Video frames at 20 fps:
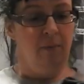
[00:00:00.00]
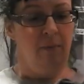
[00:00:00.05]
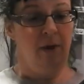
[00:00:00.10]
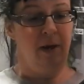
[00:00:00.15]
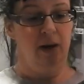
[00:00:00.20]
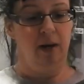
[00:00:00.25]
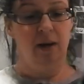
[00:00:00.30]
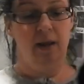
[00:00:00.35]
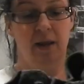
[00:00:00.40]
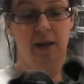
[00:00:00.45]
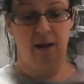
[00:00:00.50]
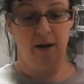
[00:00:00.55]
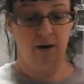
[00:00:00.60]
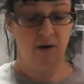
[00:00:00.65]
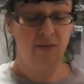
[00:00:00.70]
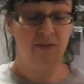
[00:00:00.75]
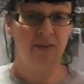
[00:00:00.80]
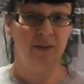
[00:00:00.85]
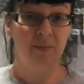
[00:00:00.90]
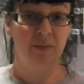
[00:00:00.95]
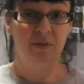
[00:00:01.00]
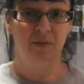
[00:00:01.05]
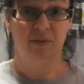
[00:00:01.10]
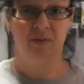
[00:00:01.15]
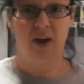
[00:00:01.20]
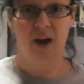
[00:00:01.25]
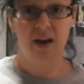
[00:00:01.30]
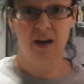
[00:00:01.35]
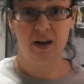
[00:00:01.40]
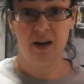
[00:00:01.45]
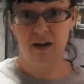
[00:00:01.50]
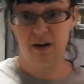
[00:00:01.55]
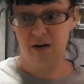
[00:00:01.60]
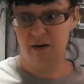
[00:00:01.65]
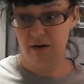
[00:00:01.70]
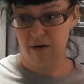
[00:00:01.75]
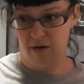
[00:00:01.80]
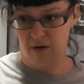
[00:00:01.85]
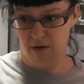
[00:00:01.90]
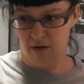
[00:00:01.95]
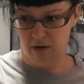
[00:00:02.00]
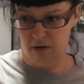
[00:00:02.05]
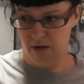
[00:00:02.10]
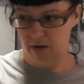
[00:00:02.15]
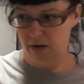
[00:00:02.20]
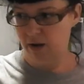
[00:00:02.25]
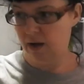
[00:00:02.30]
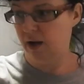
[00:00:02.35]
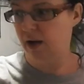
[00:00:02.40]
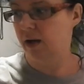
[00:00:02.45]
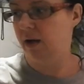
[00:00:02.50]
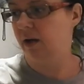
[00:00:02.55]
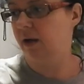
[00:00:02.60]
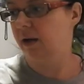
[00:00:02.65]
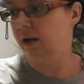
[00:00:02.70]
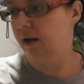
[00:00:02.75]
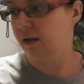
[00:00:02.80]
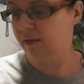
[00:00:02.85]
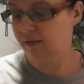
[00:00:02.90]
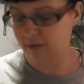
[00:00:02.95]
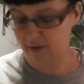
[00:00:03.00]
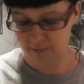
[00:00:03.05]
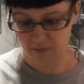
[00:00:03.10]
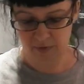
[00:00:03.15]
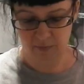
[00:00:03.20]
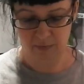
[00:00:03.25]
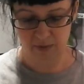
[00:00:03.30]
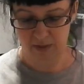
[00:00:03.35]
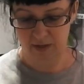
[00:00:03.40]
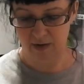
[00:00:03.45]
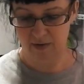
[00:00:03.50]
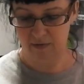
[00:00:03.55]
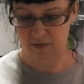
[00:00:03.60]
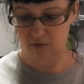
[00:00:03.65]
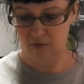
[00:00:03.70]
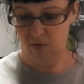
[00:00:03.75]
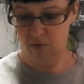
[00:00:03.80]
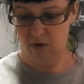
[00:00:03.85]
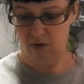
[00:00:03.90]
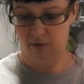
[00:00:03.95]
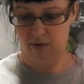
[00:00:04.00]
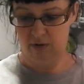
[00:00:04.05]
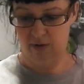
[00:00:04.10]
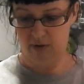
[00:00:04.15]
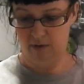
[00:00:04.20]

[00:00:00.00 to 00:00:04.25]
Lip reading: But it all seems to have gotten here, and it seems to be decent quality,